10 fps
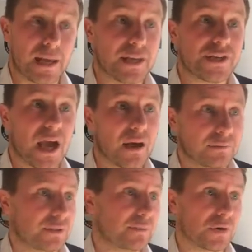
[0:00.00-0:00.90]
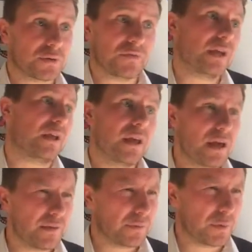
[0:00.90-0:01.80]
It is, yeah. To be honest with you,
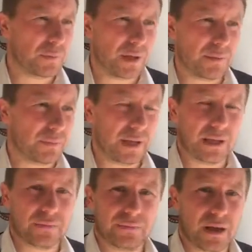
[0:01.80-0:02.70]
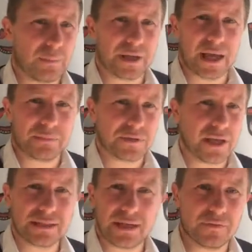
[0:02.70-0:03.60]
we played played how many games?
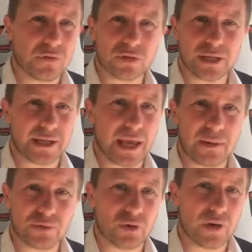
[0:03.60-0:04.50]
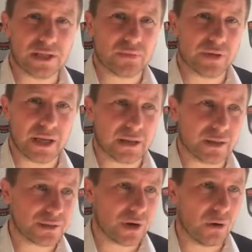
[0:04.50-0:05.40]
13, 14 games already. It's
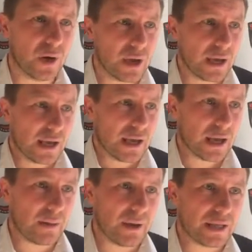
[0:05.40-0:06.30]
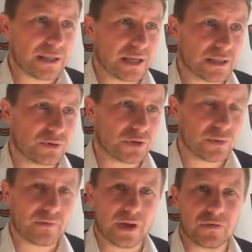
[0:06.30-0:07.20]
ridiculous. So um, it's, it's good
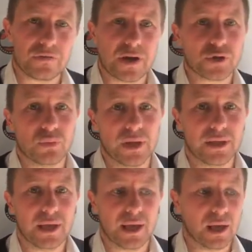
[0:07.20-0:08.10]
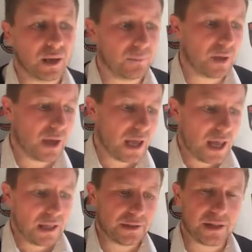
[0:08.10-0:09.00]
to have a little fresh week.
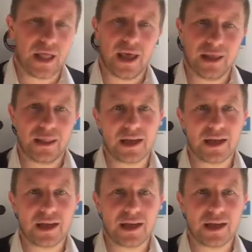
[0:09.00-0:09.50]
Um, let the